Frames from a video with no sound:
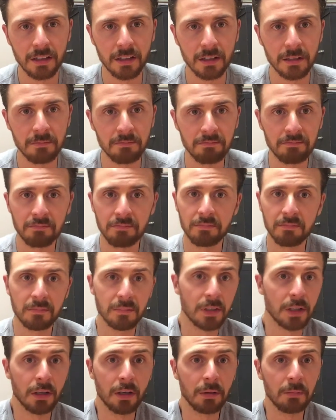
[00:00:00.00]
I'm
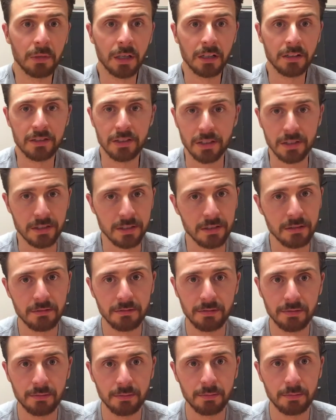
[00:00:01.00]
not
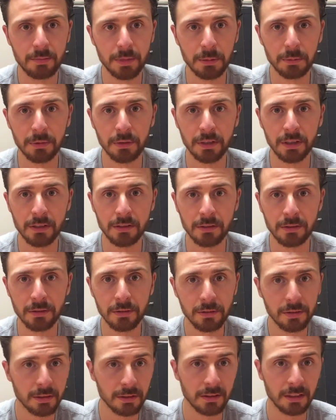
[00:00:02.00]
judging people that
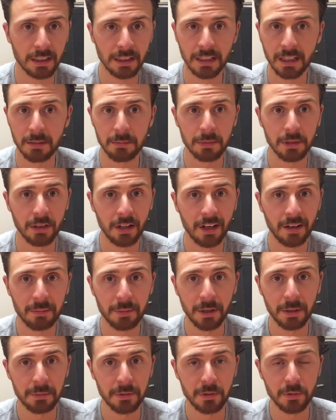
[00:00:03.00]
do. They can be off
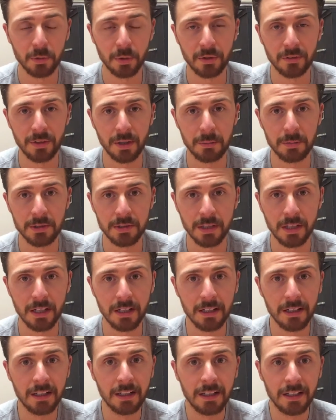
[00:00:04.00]
by up to 25%.